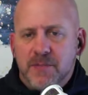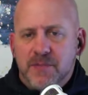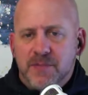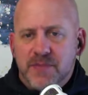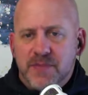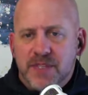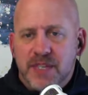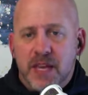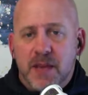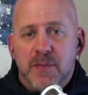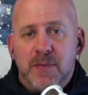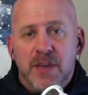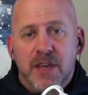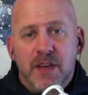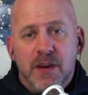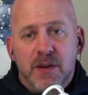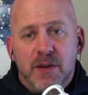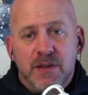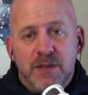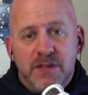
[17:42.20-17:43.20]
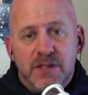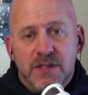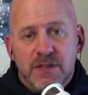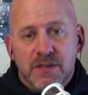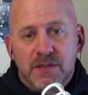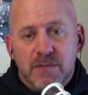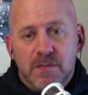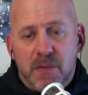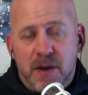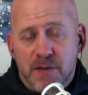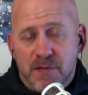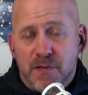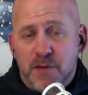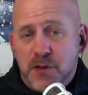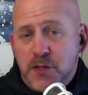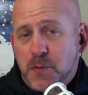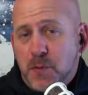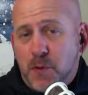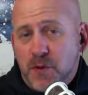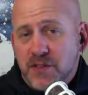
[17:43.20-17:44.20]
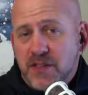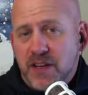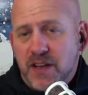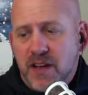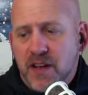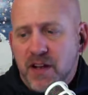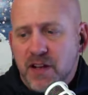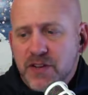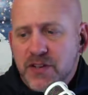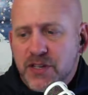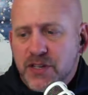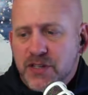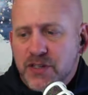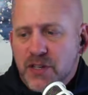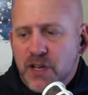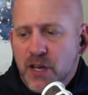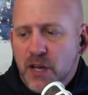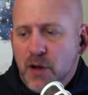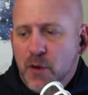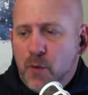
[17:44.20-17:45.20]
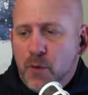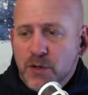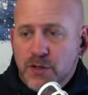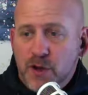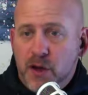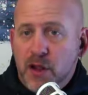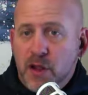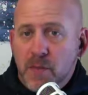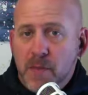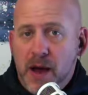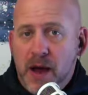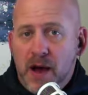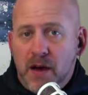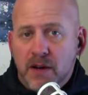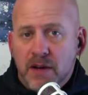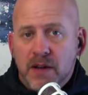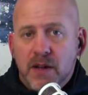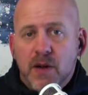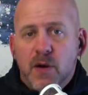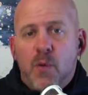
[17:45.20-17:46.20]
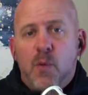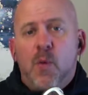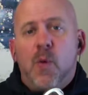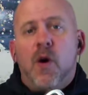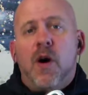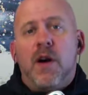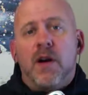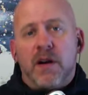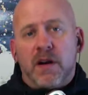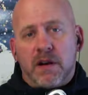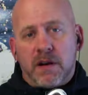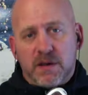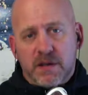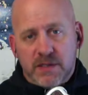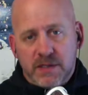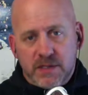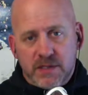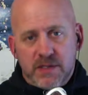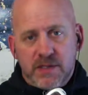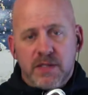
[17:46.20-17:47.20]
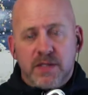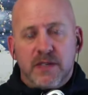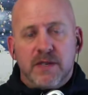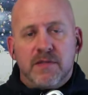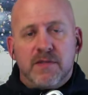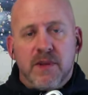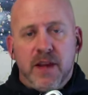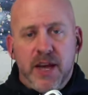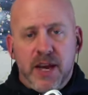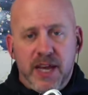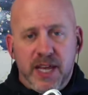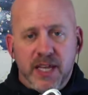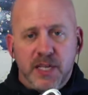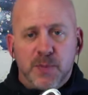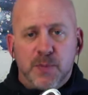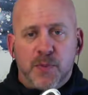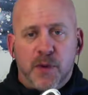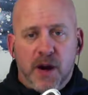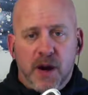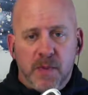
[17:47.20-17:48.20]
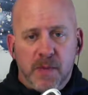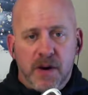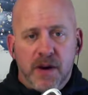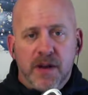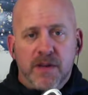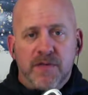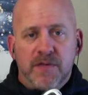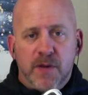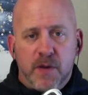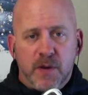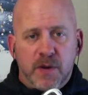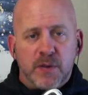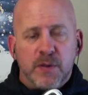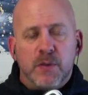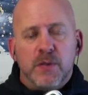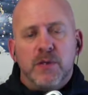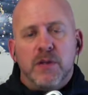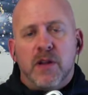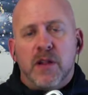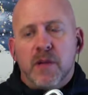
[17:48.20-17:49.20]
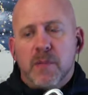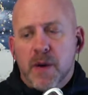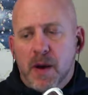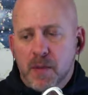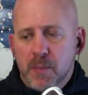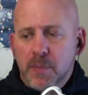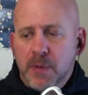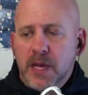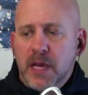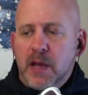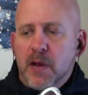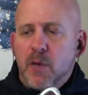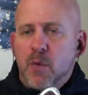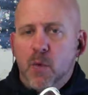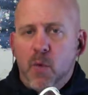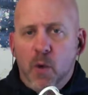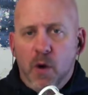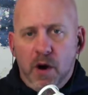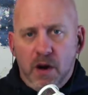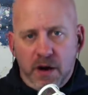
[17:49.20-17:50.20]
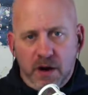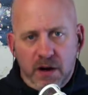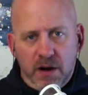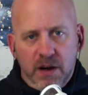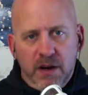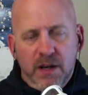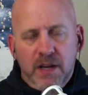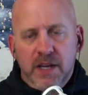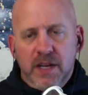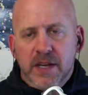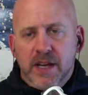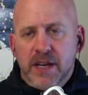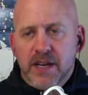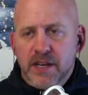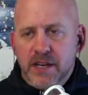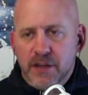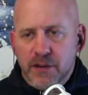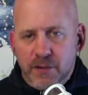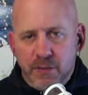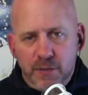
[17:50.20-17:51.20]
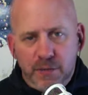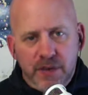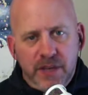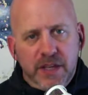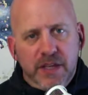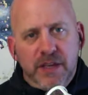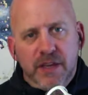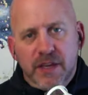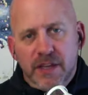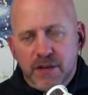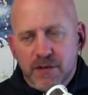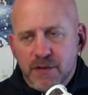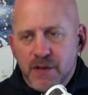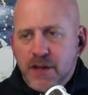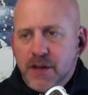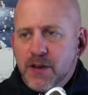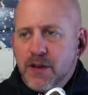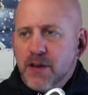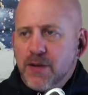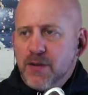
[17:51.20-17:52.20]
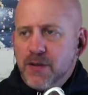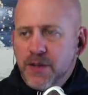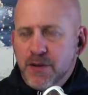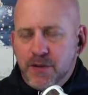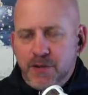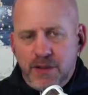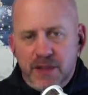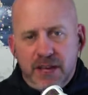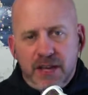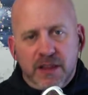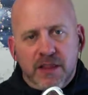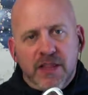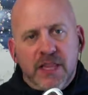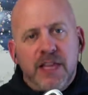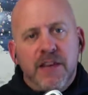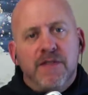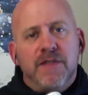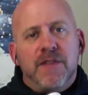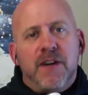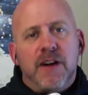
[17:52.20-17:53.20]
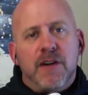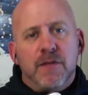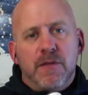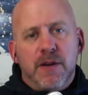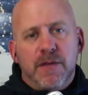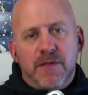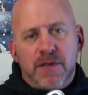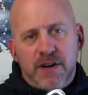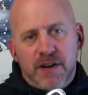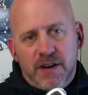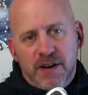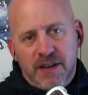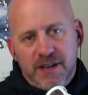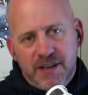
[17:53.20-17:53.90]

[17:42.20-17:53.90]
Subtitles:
Same thing goes. My first sports psychologist was all about water, right? His primary focus was all about being water, and you're like a leaf on a river.